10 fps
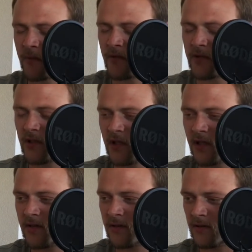You studied
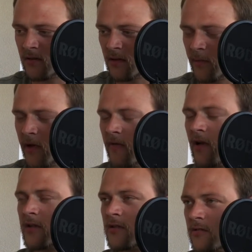a bit of
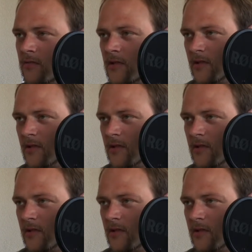law school.